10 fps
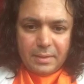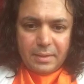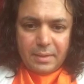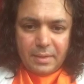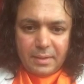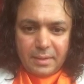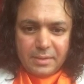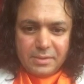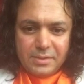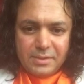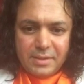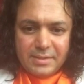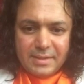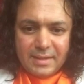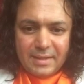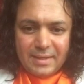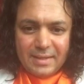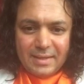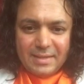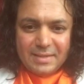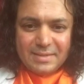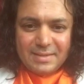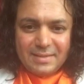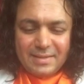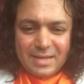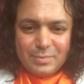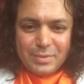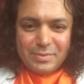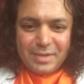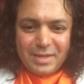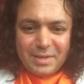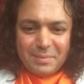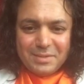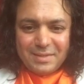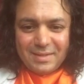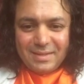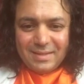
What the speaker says: Hearts says hi. Hi, Leslyn. Thanks for joining. Namaste.